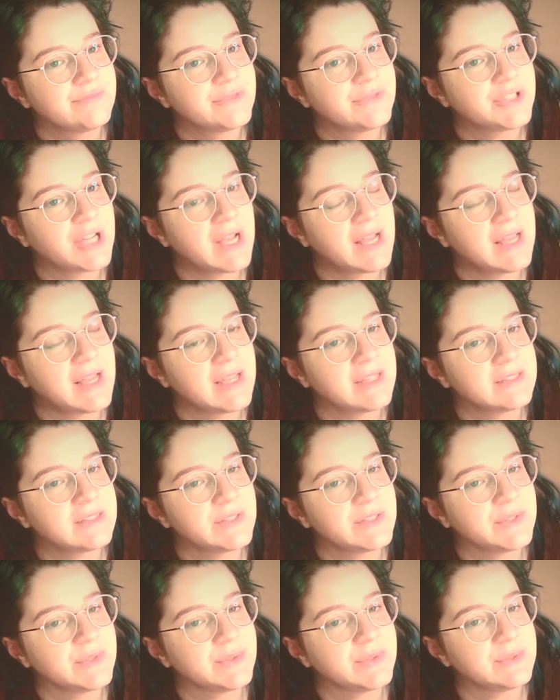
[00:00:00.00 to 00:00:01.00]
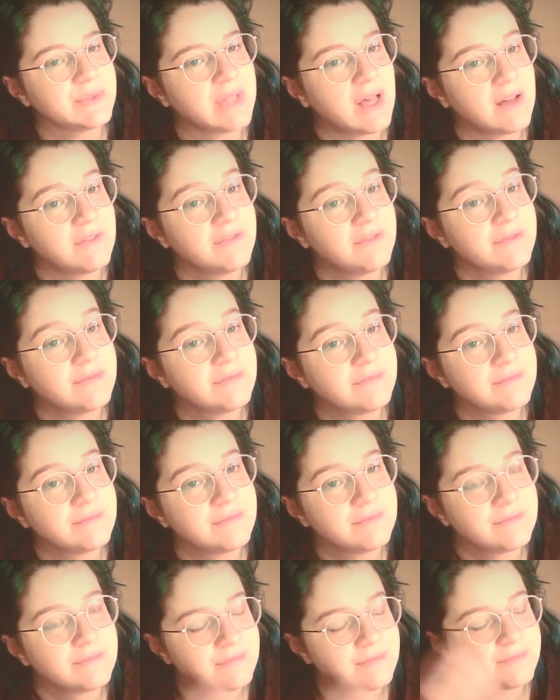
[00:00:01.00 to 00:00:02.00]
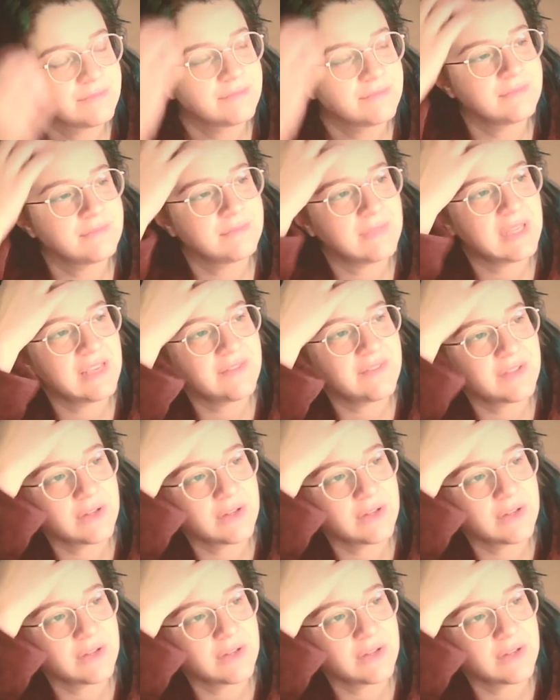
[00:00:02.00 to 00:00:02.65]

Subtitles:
try to love even